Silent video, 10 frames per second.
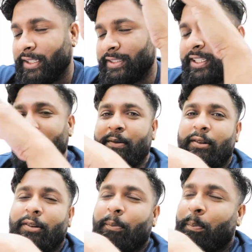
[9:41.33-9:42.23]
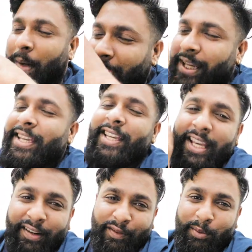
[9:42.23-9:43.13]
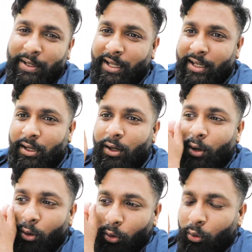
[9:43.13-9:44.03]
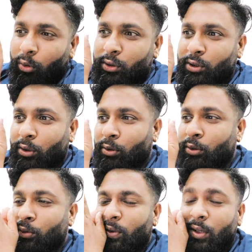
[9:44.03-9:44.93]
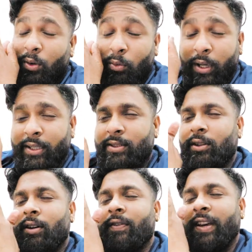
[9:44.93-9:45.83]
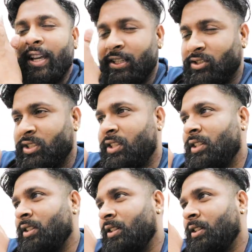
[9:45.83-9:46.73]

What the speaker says: See, biking it everywhere also wastes a lot of energy.